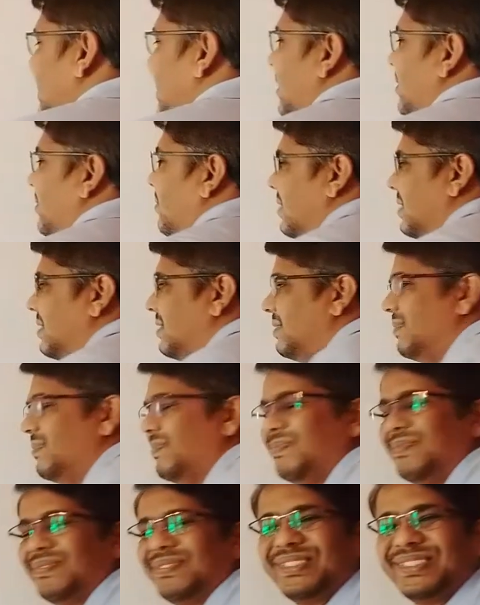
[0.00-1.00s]
so that is
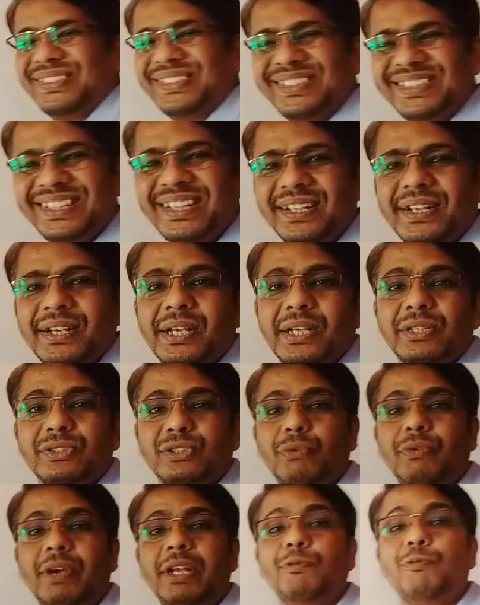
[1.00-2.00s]
11.
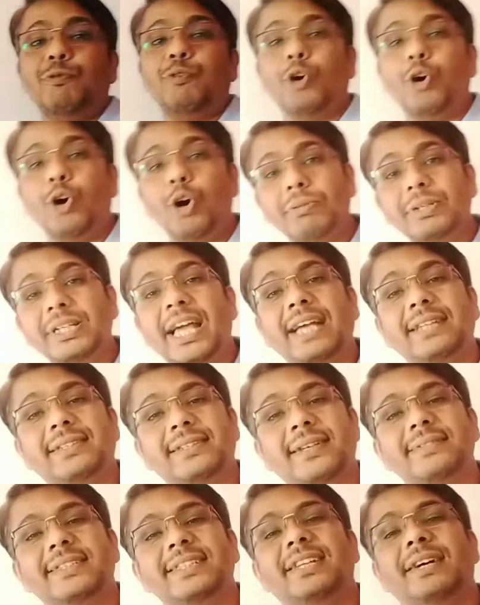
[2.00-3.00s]

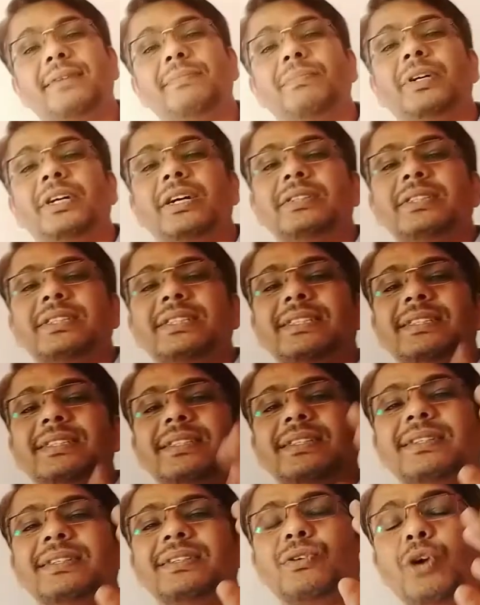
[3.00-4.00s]
So, when 4
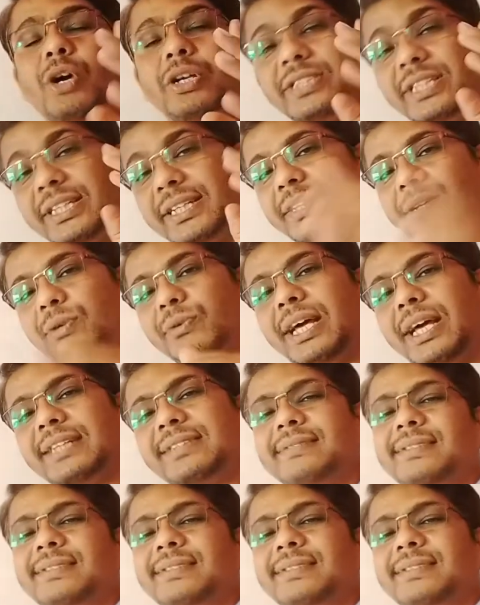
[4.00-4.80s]
natural numbers,